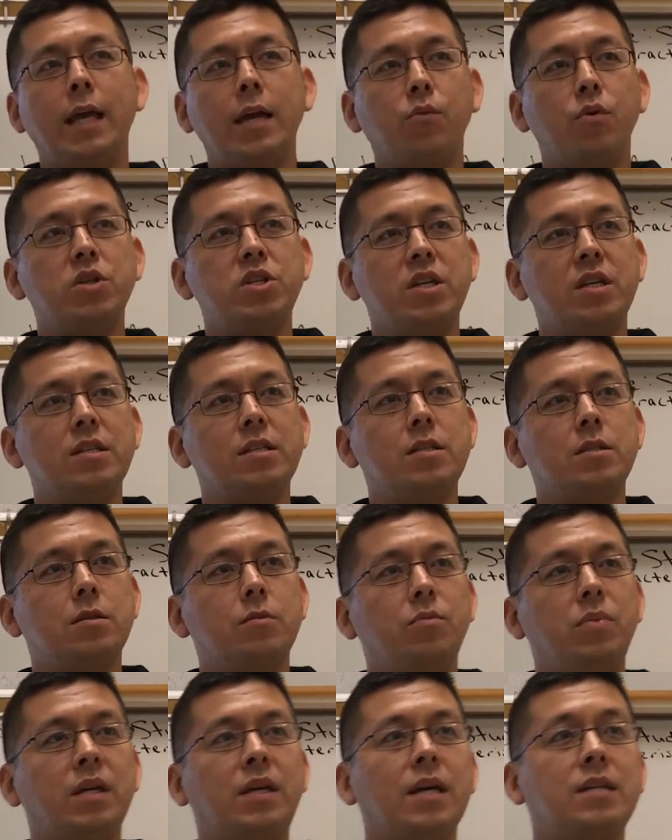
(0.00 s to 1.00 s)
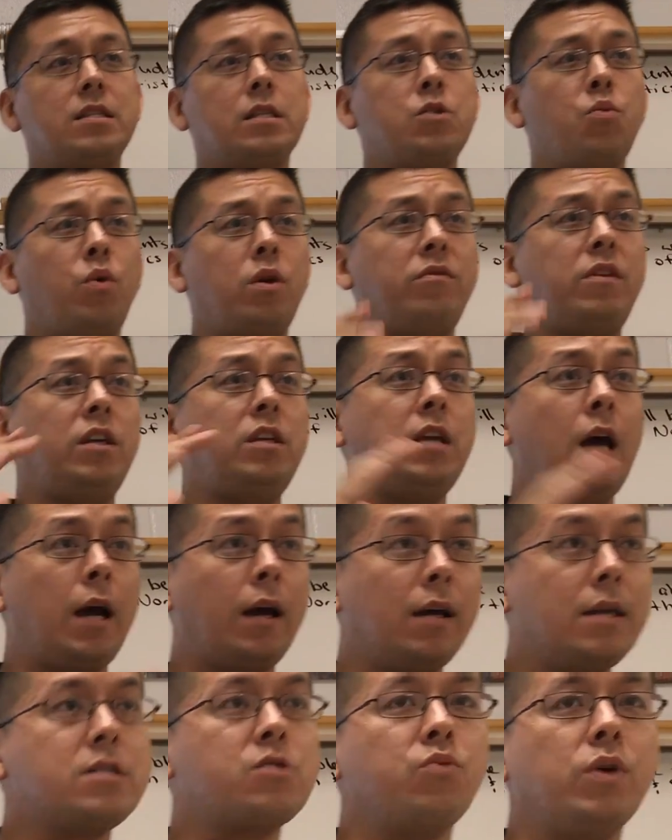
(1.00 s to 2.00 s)
language is, because it's one of the
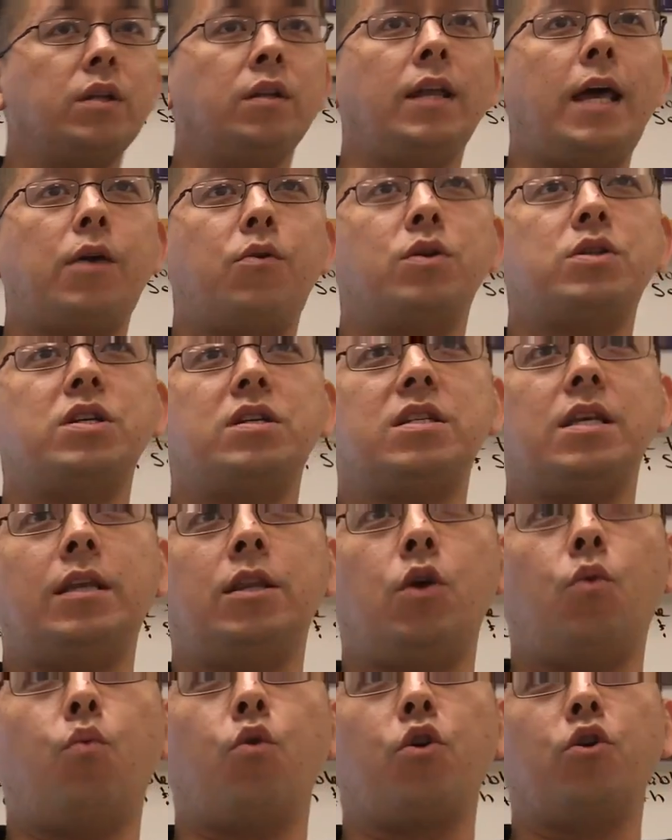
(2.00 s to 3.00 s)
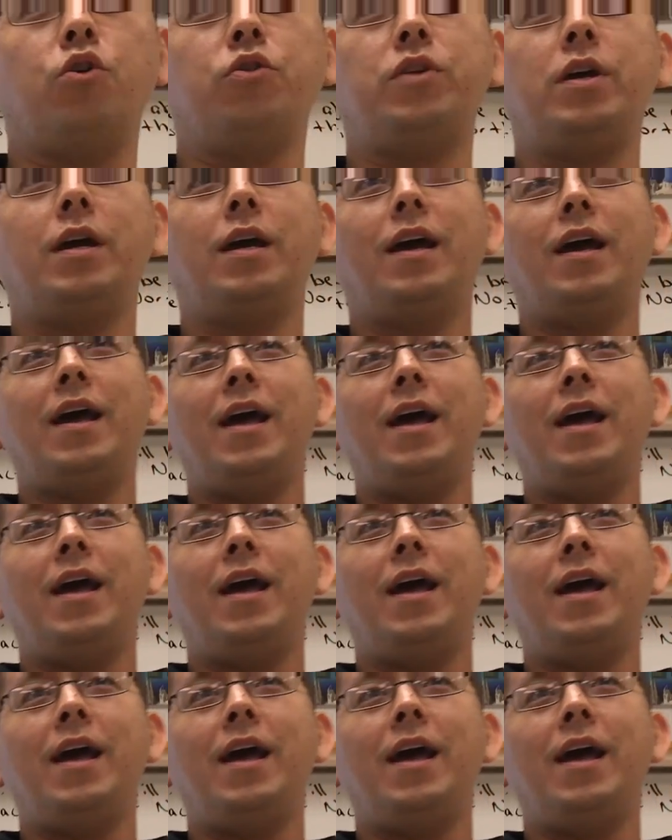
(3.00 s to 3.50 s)
youngest written languages in the world,